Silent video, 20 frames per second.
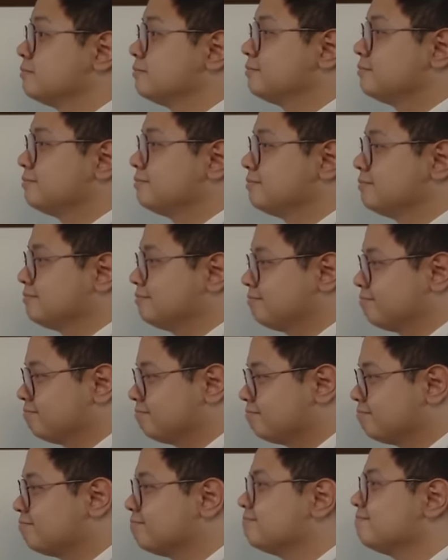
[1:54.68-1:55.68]

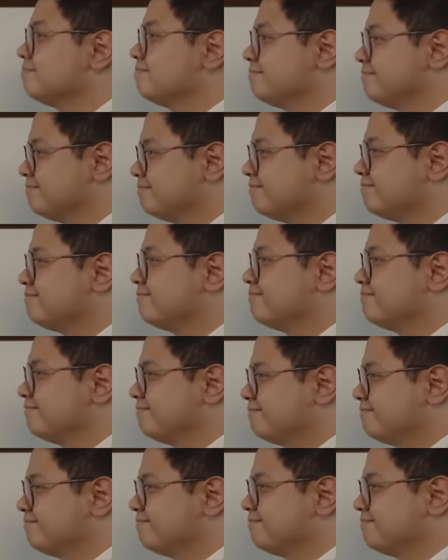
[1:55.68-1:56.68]

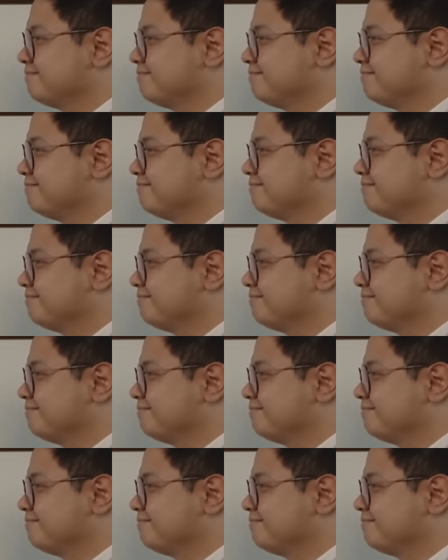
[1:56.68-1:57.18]
(silent)